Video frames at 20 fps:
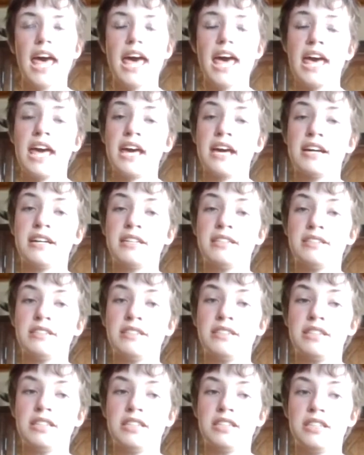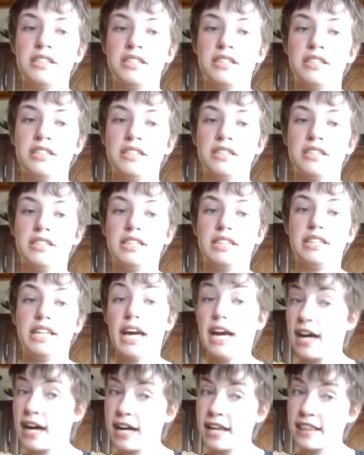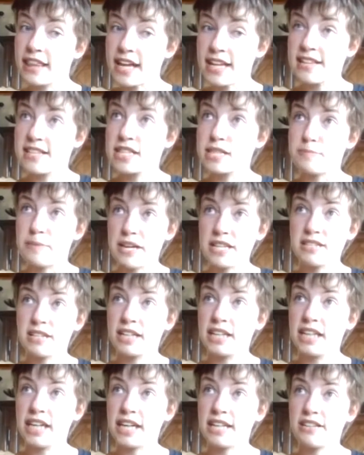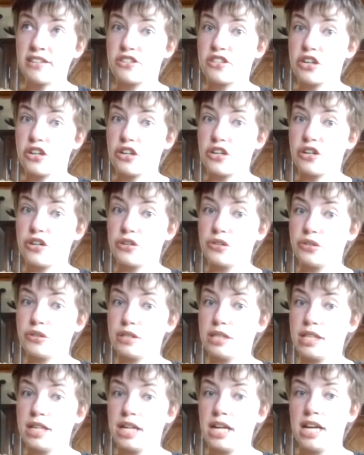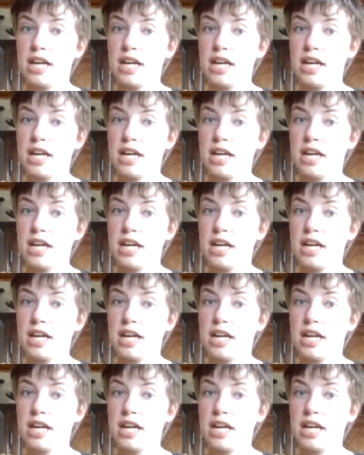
And yeah, that's basically it. So